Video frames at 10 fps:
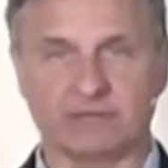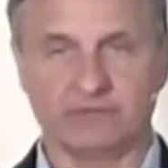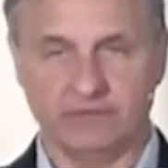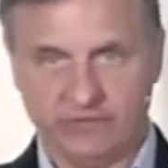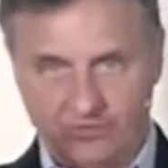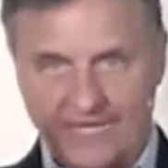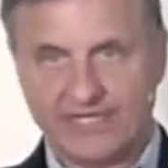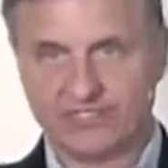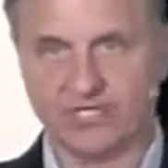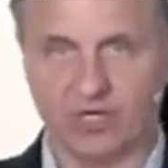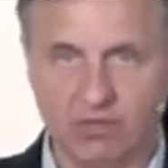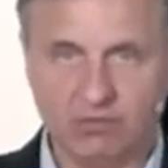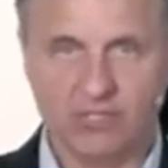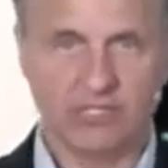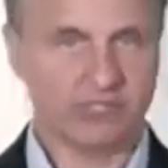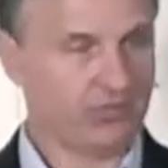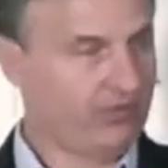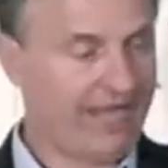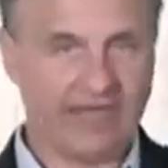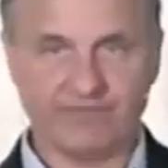You guys know
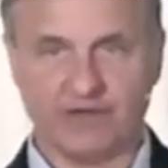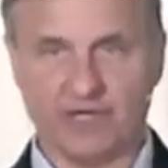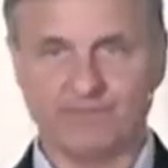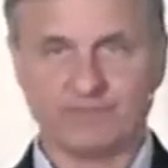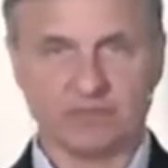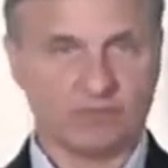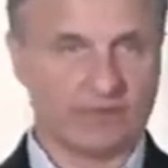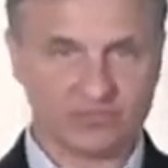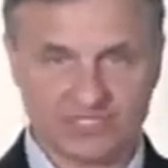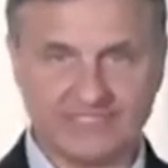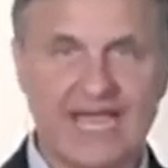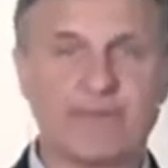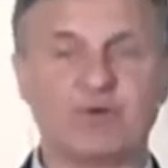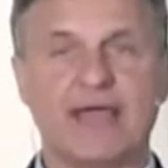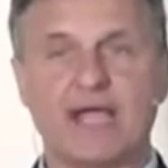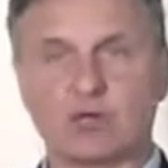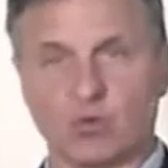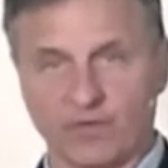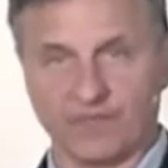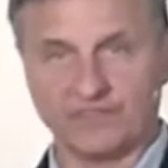you have, uh, whether it's a tabernacle
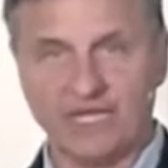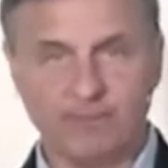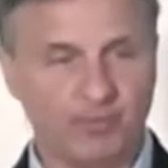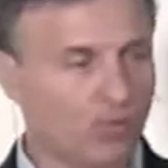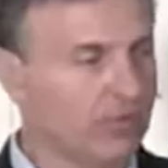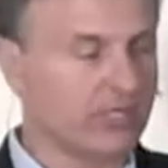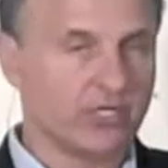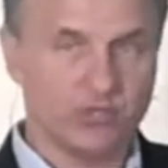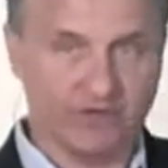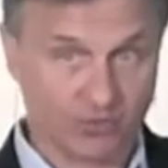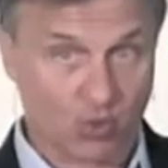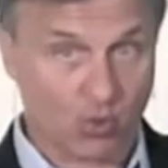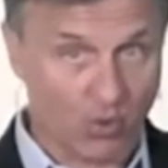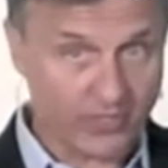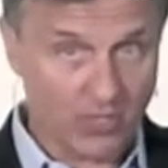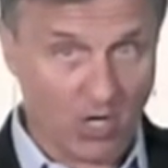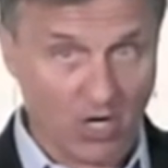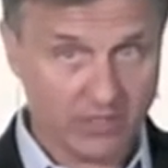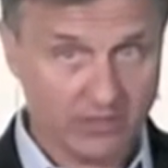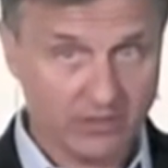or the temple, you have the
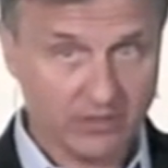courtyard.